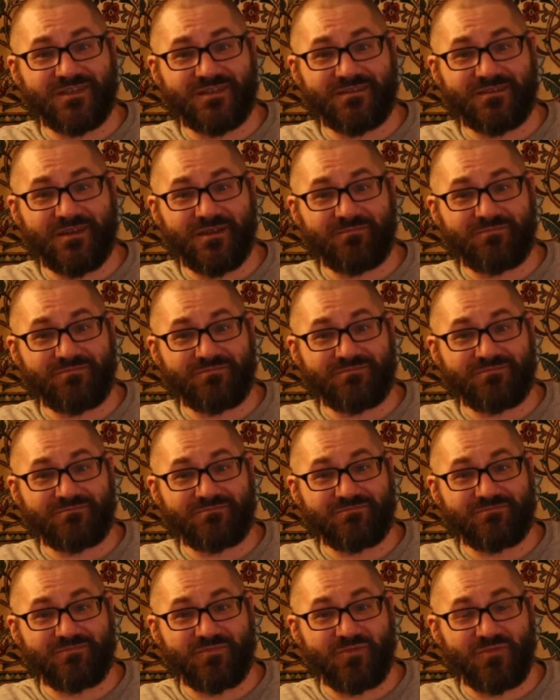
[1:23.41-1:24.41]
I- am
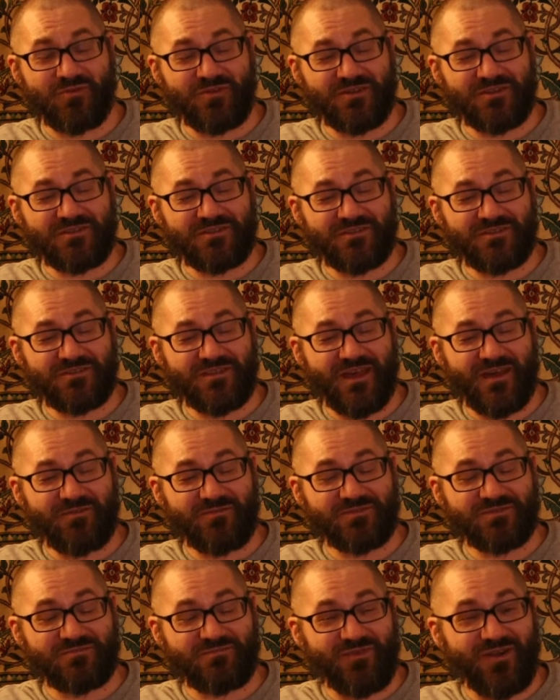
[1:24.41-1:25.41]
pretty sure that
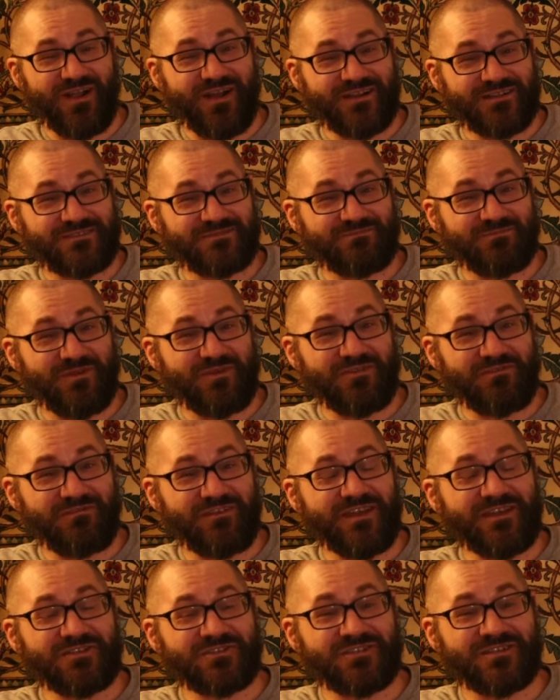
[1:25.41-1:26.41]
was Brock's
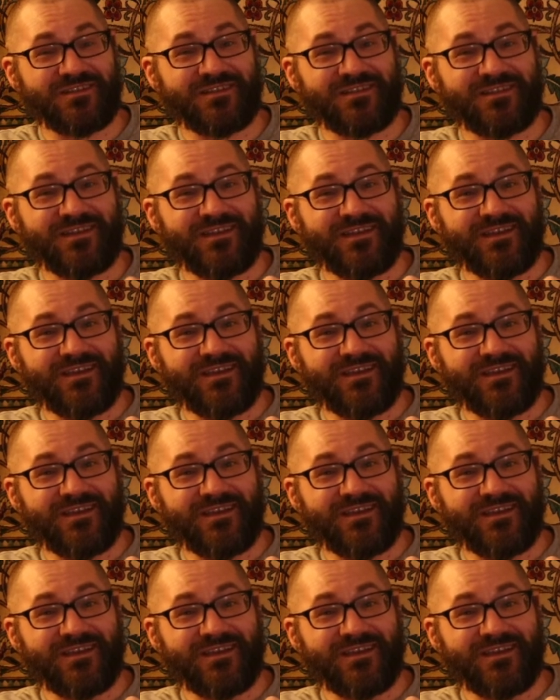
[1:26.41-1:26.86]
motivation,